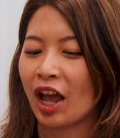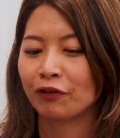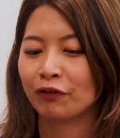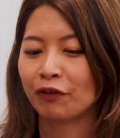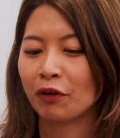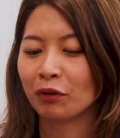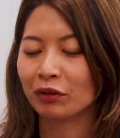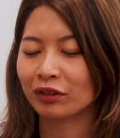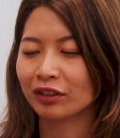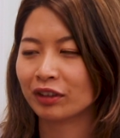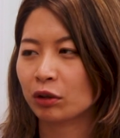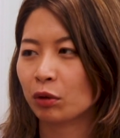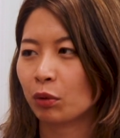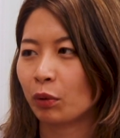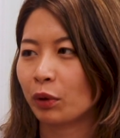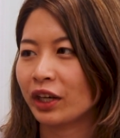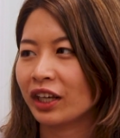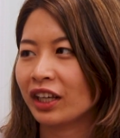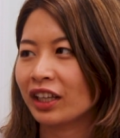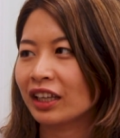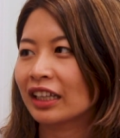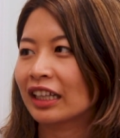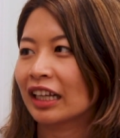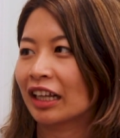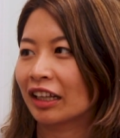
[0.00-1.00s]
phone
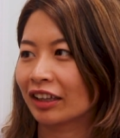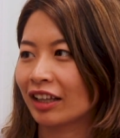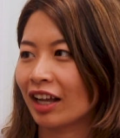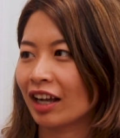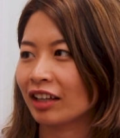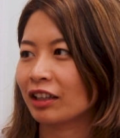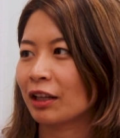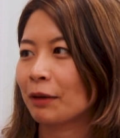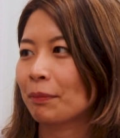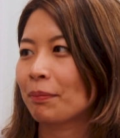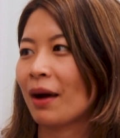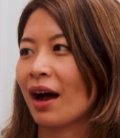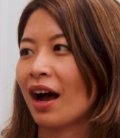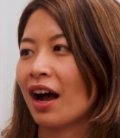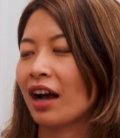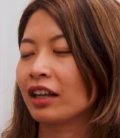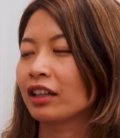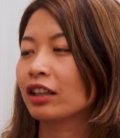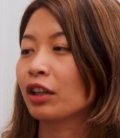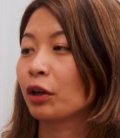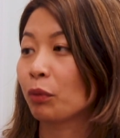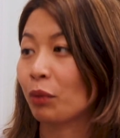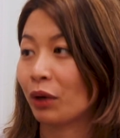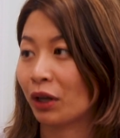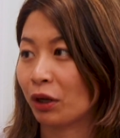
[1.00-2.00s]
screen conducted
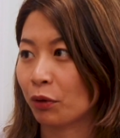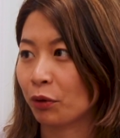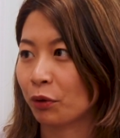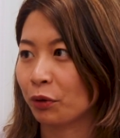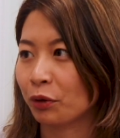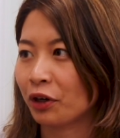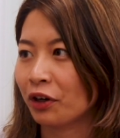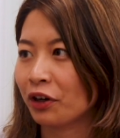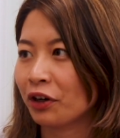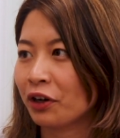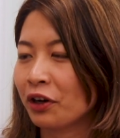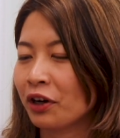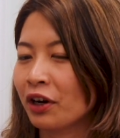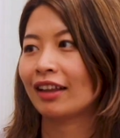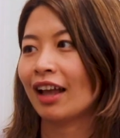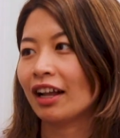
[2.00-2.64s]
by the recruiter,